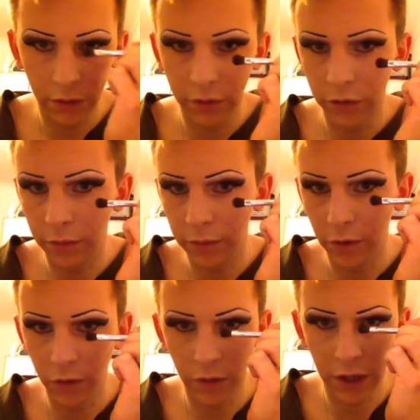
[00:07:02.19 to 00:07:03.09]
from
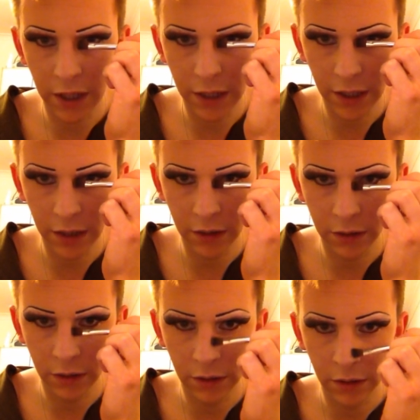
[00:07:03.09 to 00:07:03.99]
sort of the indent
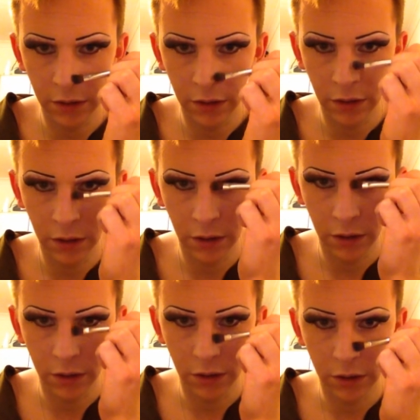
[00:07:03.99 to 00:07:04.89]

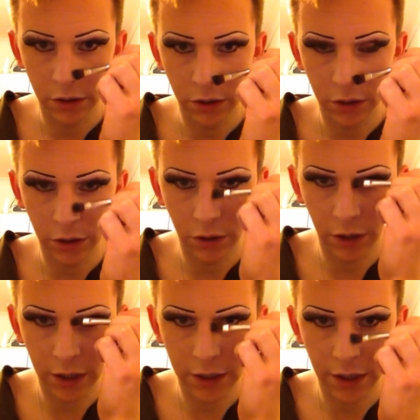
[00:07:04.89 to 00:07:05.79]
just
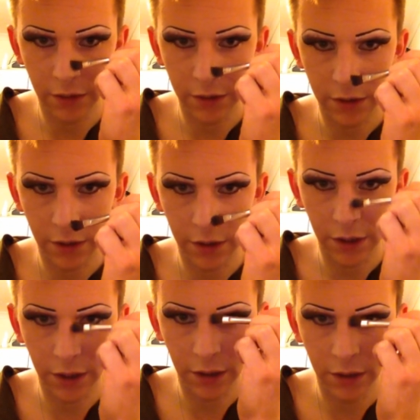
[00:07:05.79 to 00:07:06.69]
straight down the side
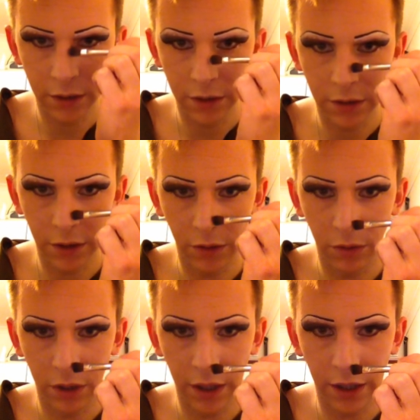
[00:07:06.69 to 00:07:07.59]
here. So you
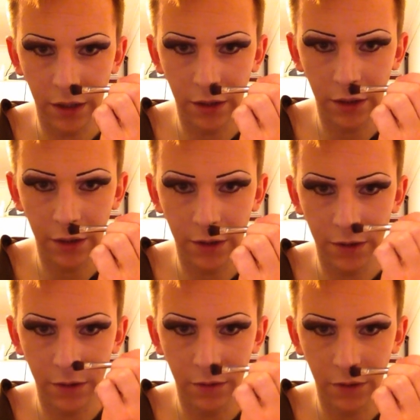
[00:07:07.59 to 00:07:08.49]
want to end at
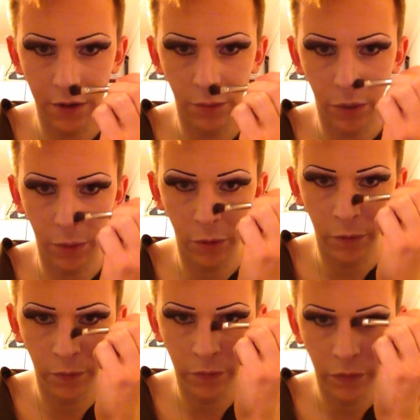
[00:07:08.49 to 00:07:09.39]
this bubble.
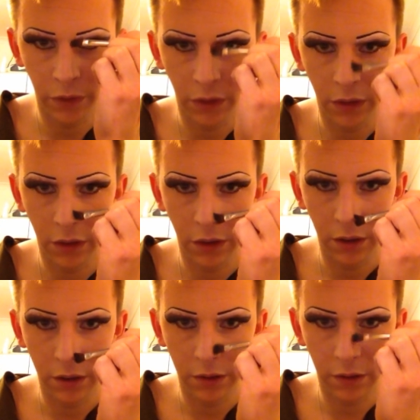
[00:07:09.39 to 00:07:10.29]

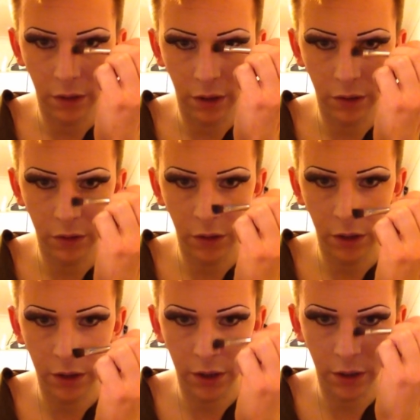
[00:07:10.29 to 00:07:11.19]
So
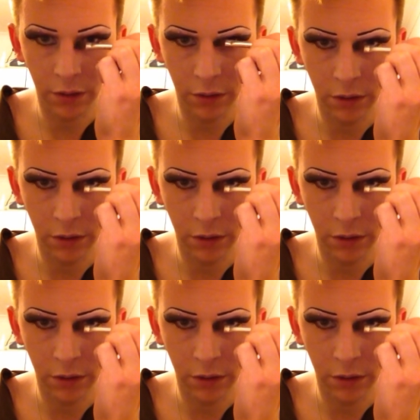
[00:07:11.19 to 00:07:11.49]
straight down